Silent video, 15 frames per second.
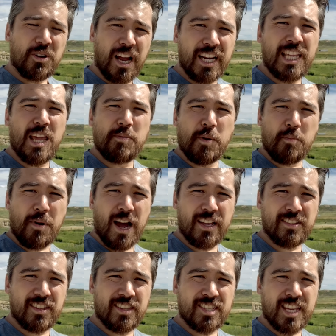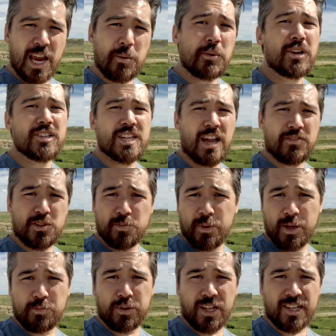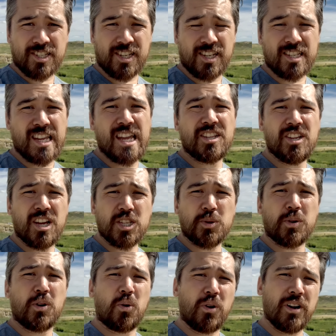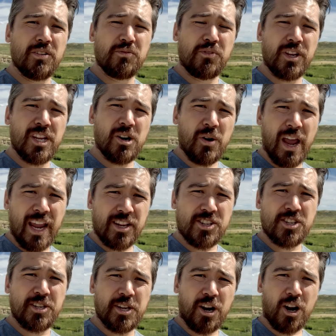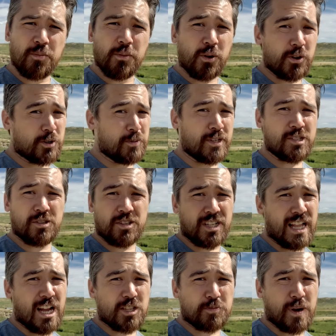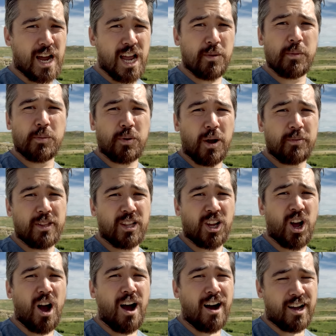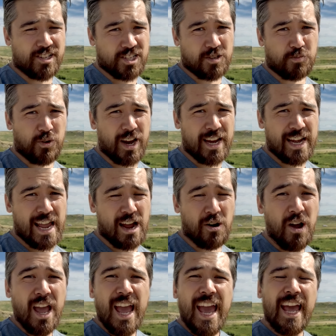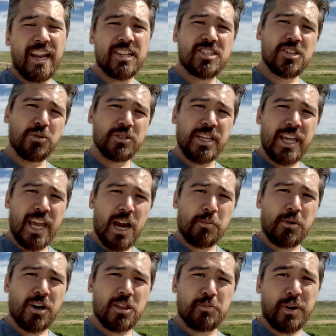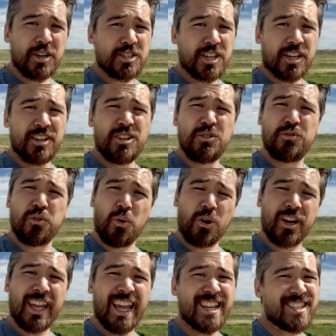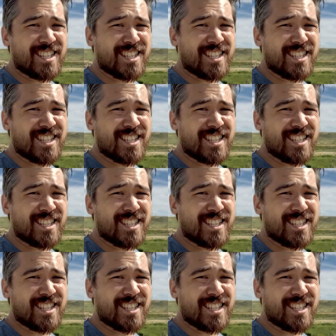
got to keep in mind that this camera does have some big pluses. It does record in video HDR mode, which means those clouds behind me probably look awesome right now. And it's the only camera out of the bunch that can do 4K